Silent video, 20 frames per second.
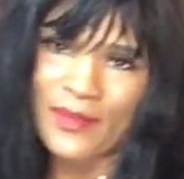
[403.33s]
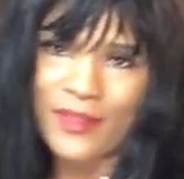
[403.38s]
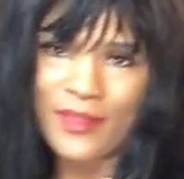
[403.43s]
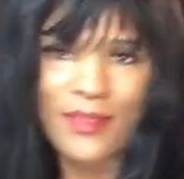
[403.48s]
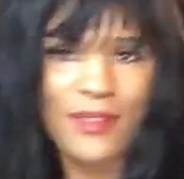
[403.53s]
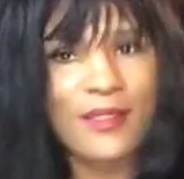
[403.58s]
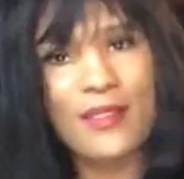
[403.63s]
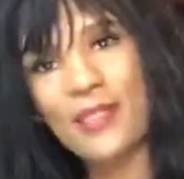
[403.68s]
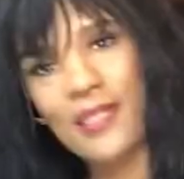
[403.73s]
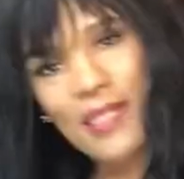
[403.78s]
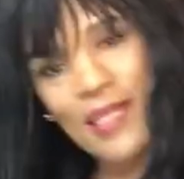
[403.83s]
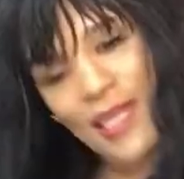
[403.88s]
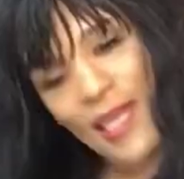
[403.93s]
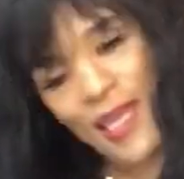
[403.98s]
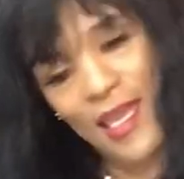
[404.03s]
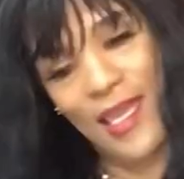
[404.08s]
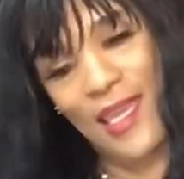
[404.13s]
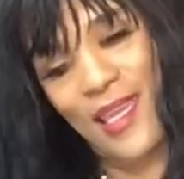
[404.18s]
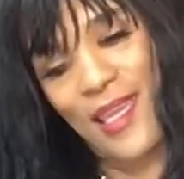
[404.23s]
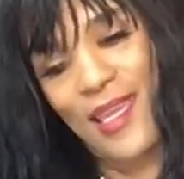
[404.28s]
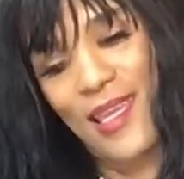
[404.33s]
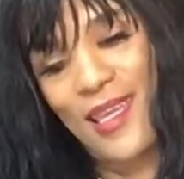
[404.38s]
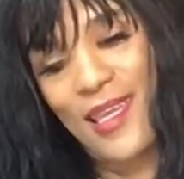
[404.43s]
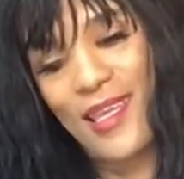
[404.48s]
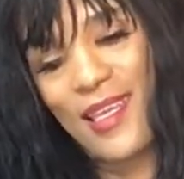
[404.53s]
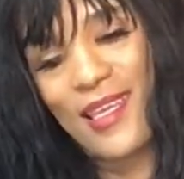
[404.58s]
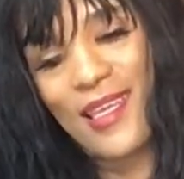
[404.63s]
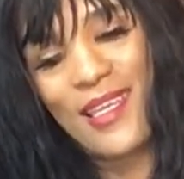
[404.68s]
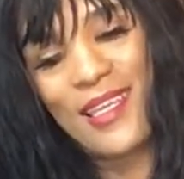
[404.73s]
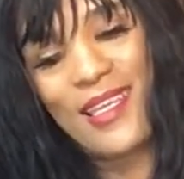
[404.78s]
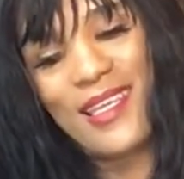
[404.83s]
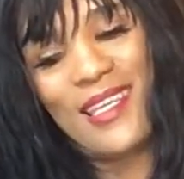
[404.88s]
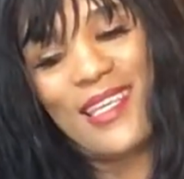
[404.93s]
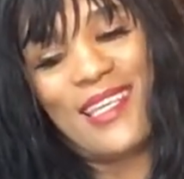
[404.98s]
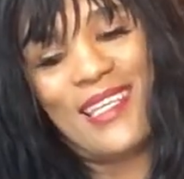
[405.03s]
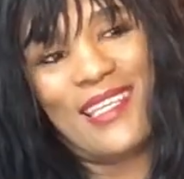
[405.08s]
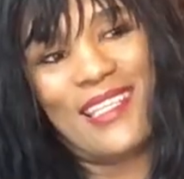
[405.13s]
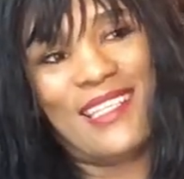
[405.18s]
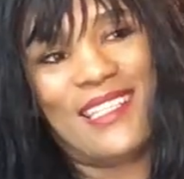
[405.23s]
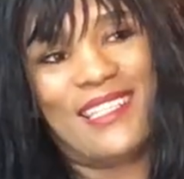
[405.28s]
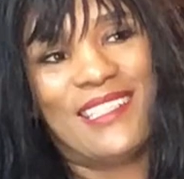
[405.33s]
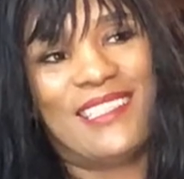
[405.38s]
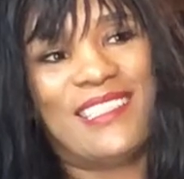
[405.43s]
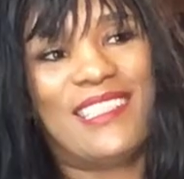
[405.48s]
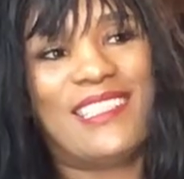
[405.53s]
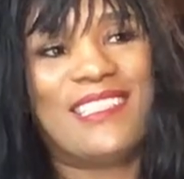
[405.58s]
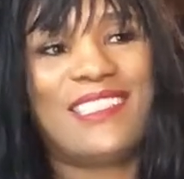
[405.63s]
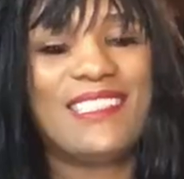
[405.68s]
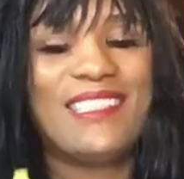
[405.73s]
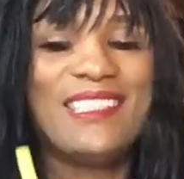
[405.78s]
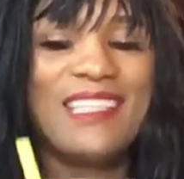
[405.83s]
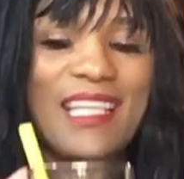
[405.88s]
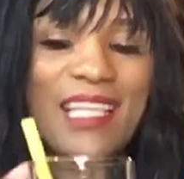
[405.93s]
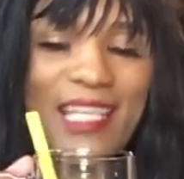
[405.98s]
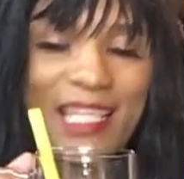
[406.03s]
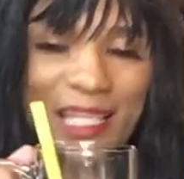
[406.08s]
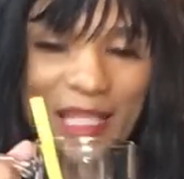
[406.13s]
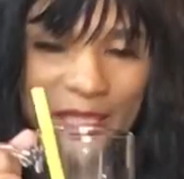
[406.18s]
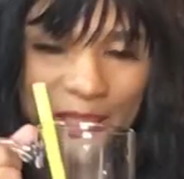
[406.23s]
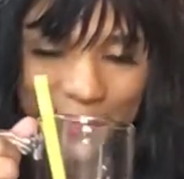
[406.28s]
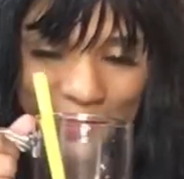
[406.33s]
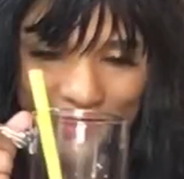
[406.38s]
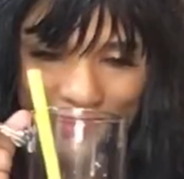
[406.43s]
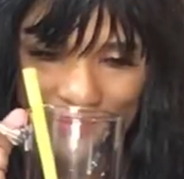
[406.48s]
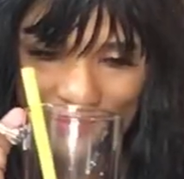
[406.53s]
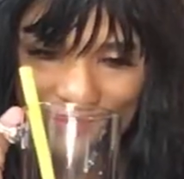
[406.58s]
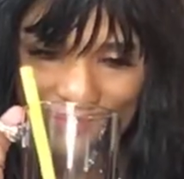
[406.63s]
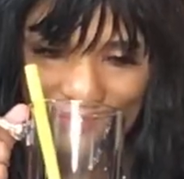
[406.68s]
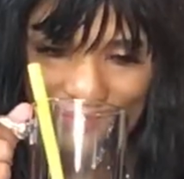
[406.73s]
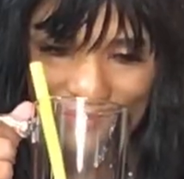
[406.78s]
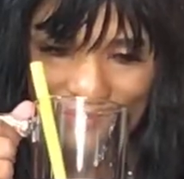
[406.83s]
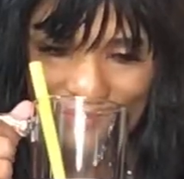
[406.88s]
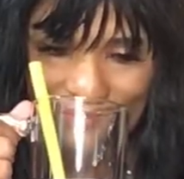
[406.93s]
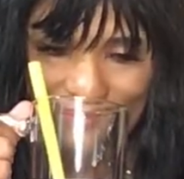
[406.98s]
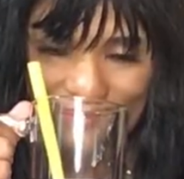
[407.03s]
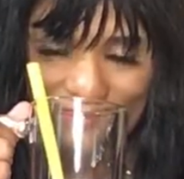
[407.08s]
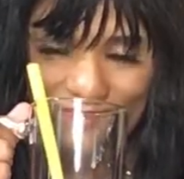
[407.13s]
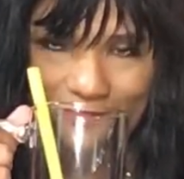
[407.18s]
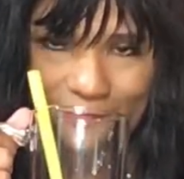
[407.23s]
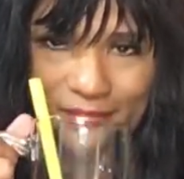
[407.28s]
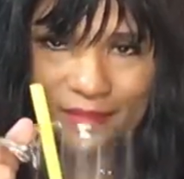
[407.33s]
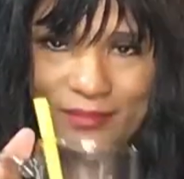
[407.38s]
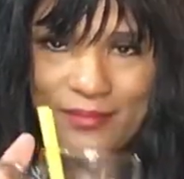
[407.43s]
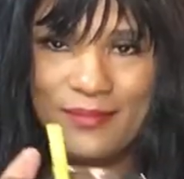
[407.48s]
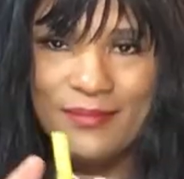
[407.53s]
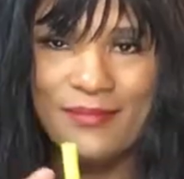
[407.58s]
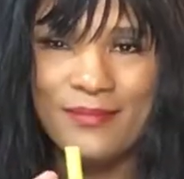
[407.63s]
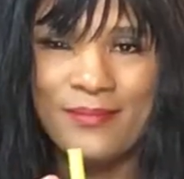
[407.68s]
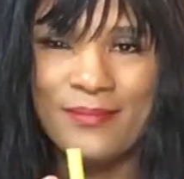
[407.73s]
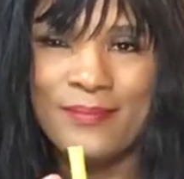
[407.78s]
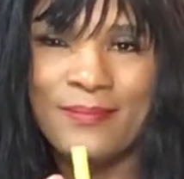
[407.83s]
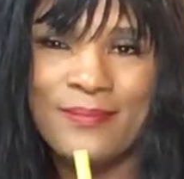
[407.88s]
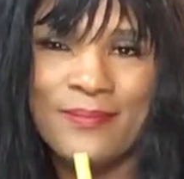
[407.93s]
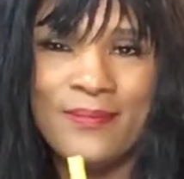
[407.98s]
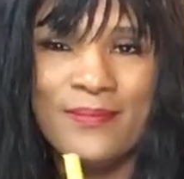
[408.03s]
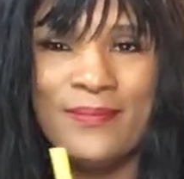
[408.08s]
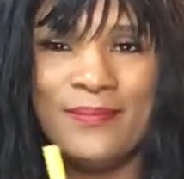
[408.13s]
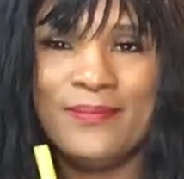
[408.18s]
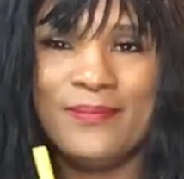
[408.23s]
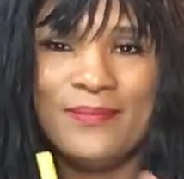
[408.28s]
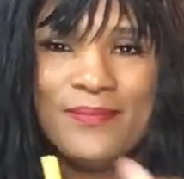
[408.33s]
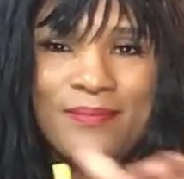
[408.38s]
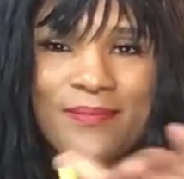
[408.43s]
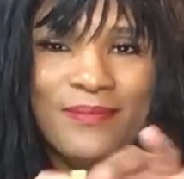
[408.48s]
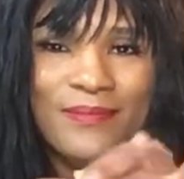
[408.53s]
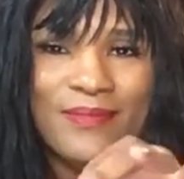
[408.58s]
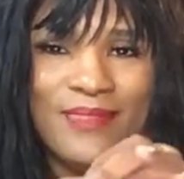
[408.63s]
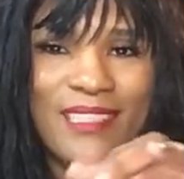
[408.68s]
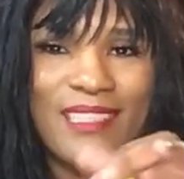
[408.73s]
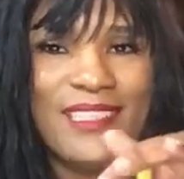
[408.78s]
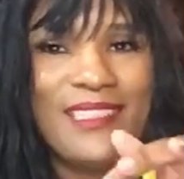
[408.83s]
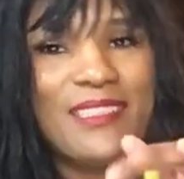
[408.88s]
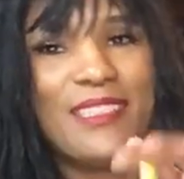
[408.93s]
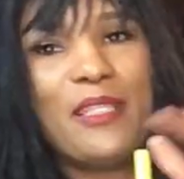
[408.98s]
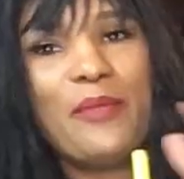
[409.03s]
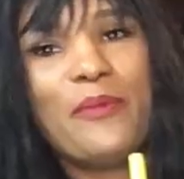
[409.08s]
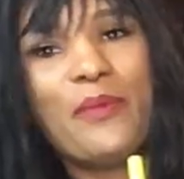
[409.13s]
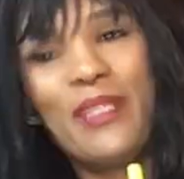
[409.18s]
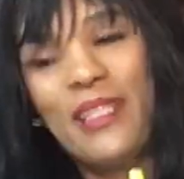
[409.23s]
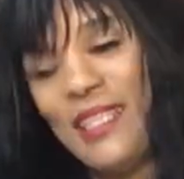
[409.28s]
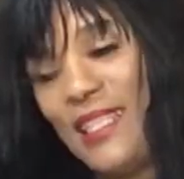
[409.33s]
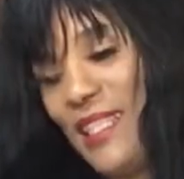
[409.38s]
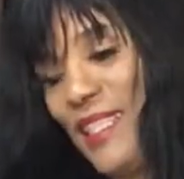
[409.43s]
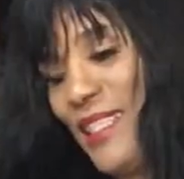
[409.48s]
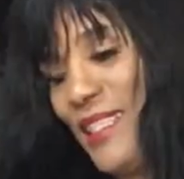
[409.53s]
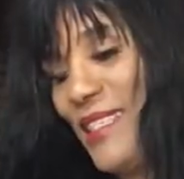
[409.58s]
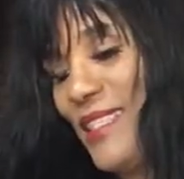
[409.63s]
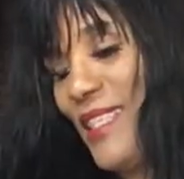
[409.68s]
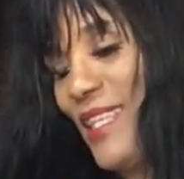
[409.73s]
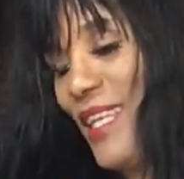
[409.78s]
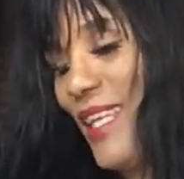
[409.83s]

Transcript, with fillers: Okay. Let's see. Don't even. Mmm. Let's see what this